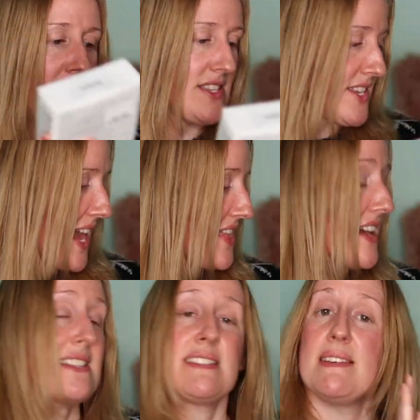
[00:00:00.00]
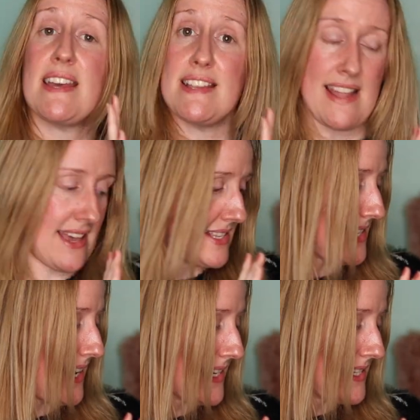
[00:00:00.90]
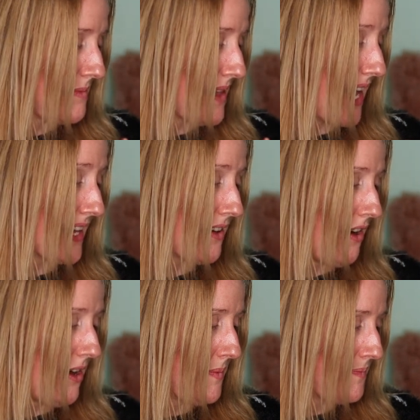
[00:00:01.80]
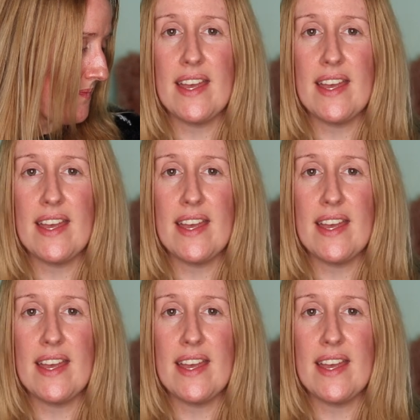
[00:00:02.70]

And so yeah, that's the next item that I got.